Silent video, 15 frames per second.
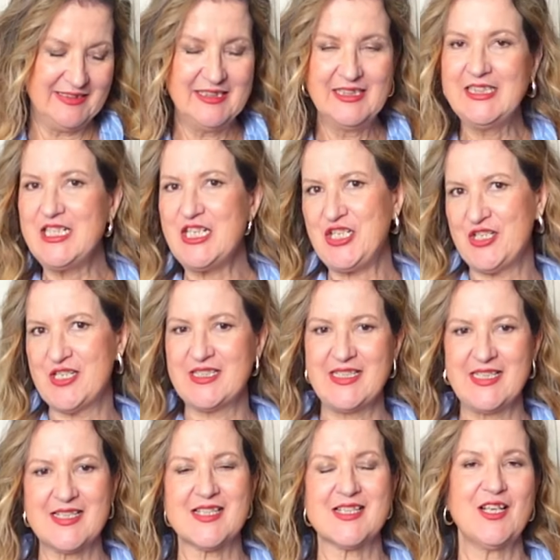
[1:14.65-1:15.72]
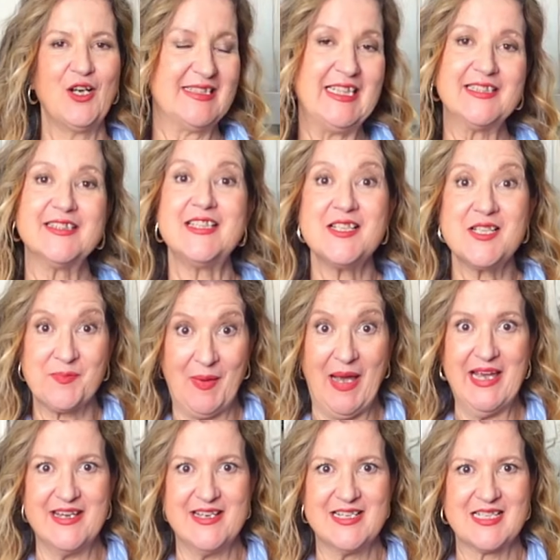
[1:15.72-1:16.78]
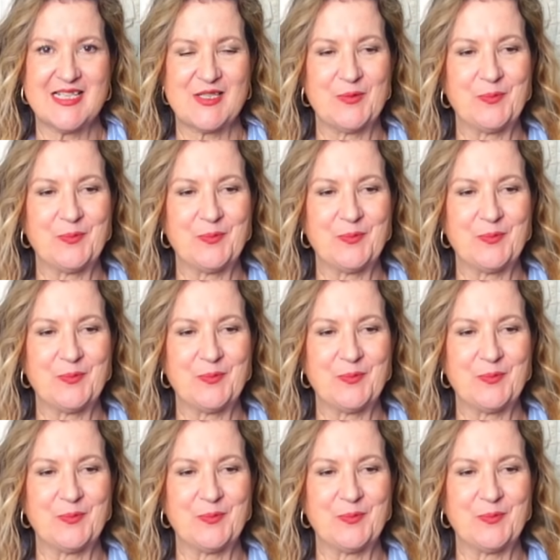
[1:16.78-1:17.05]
deliciousness that inspires.